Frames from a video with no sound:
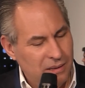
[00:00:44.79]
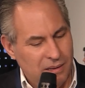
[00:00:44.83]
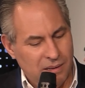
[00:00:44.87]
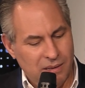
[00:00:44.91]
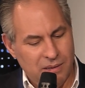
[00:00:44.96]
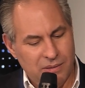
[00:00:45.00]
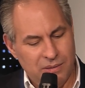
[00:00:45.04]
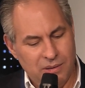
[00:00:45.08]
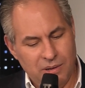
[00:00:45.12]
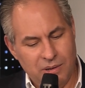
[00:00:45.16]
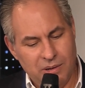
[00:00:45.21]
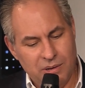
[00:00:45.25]

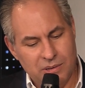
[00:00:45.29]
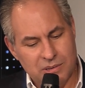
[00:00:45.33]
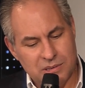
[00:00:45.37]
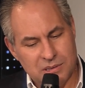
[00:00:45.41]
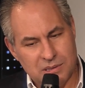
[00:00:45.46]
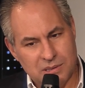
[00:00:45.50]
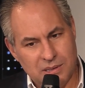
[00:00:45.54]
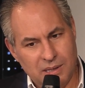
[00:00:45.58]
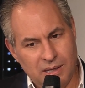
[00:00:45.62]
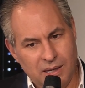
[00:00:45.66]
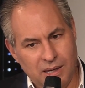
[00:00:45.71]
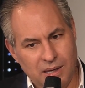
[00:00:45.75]
There's
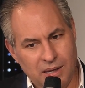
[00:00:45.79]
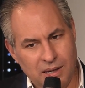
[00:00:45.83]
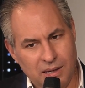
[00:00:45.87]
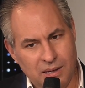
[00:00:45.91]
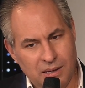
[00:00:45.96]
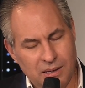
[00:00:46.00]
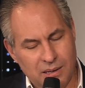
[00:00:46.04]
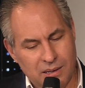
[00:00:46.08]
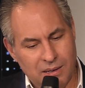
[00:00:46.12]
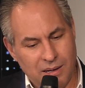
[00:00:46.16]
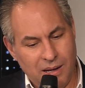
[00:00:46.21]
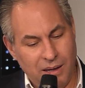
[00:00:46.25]
the
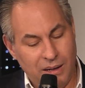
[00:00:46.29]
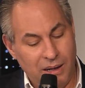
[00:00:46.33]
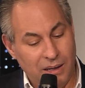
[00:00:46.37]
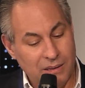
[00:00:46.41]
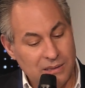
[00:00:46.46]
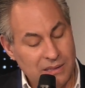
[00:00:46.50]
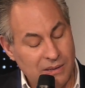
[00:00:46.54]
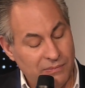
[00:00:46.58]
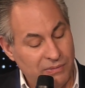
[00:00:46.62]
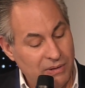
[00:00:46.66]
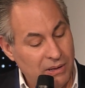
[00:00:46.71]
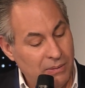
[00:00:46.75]

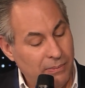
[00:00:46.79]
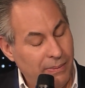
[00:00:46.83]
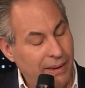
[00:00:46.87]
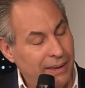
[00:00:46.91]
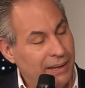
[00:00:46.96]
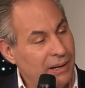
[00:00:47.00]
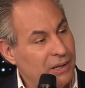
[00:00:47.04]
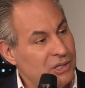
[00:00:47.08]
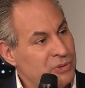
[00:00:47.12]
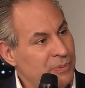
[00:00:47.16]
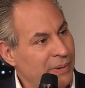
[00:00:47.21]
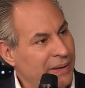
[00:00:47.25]
connectivity
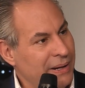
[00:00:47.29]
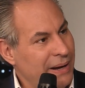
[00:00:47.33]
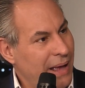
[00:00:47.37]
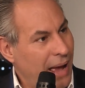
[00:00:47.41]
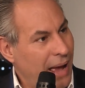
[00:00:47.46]
management,